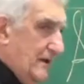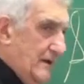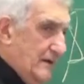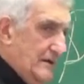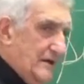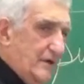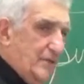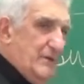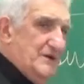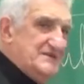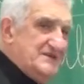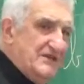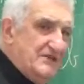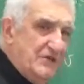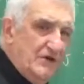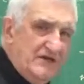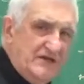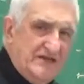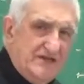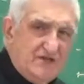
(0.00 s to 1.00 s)
He was in
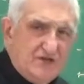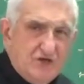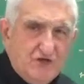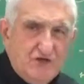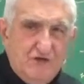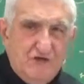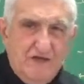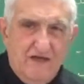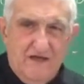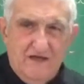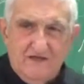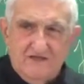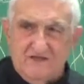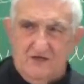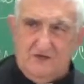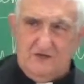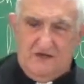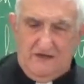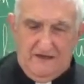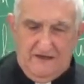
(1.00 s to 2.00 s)
the kitchen and
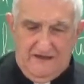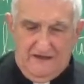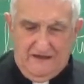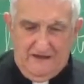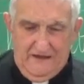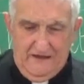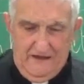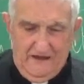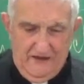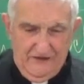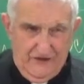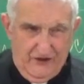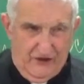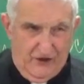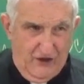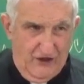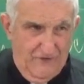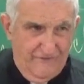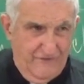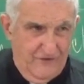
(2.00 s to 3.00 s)
suddenly the
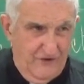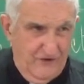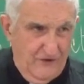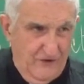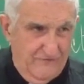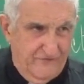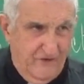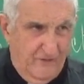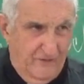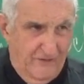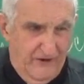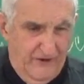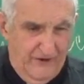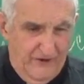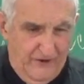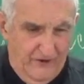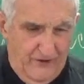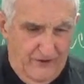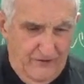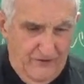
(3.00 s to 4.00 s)
cover of the
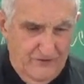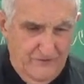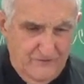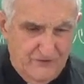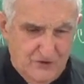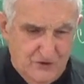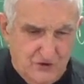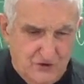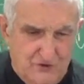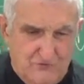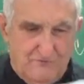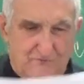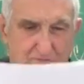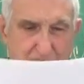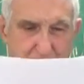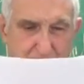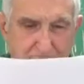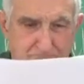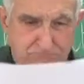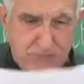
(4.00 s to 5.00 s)
boiler,
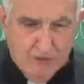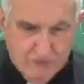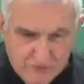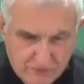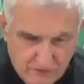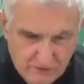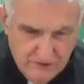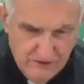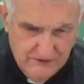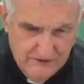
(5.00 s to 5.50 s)
boom,